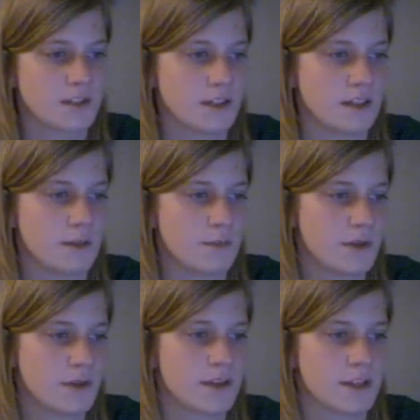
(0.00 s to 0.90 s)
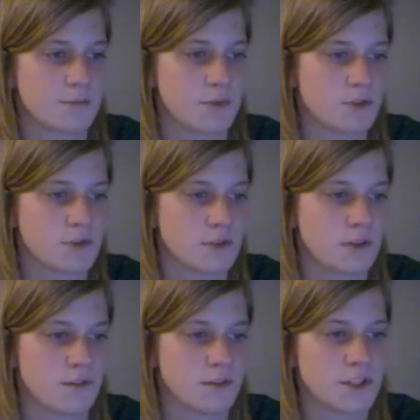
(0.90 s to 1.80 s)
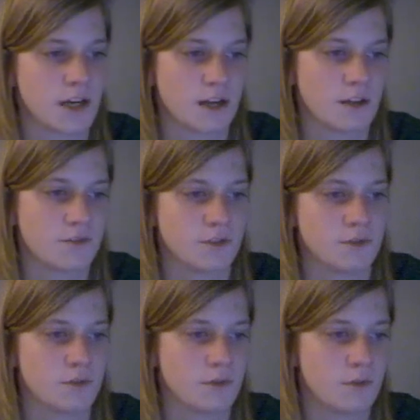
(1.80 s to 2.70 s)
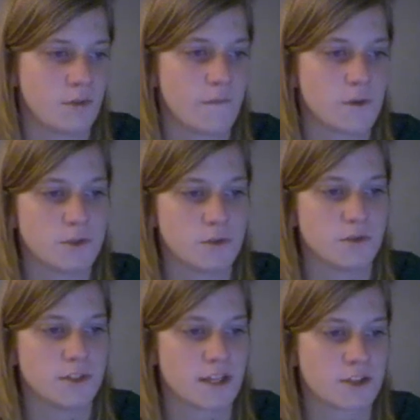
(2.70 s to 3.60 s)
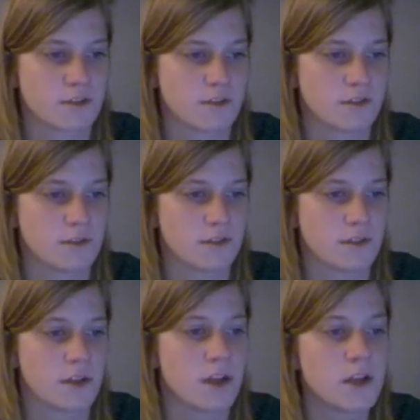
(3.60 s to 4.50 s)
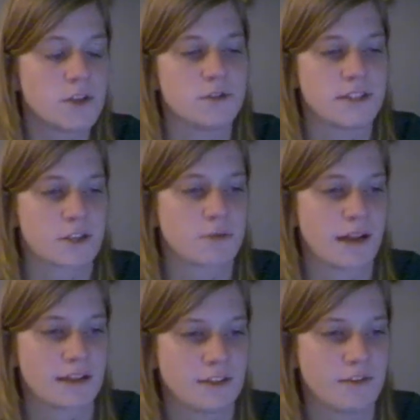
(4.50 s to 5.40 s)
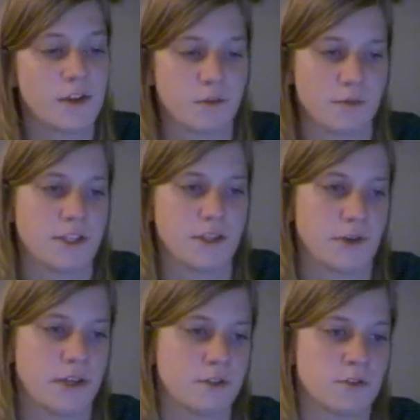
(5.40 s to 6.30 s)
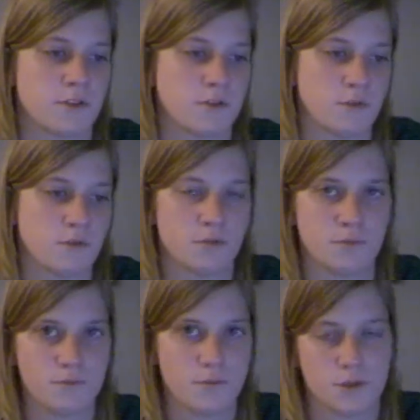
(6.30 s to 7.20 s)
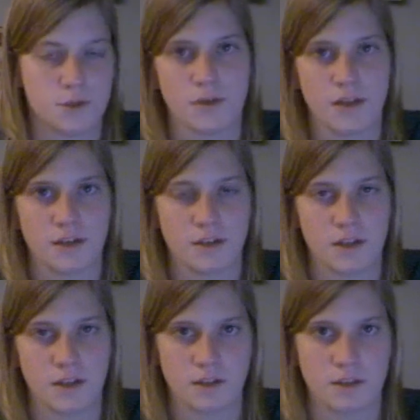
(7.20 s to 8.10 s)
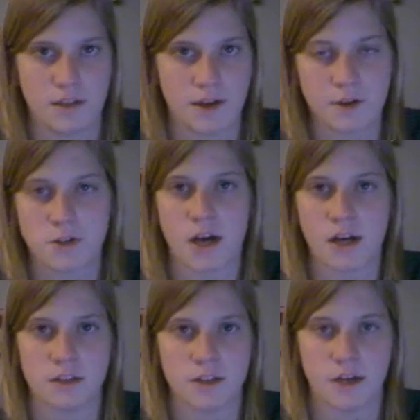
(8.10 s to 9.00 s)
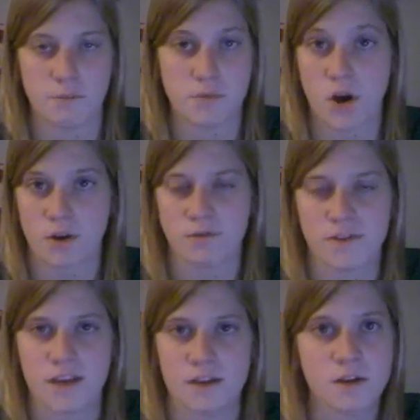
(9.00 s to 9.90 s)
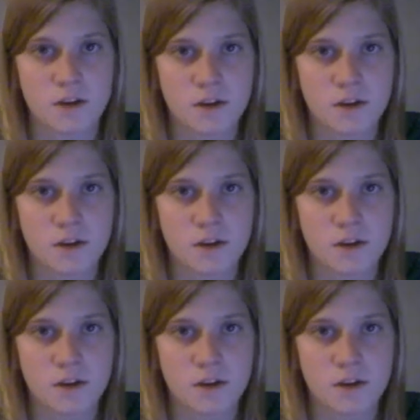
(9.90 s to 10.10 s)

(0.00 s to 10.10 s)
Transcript: deliberate exposure of a child to sexual activity or material, so showing a young child pornography,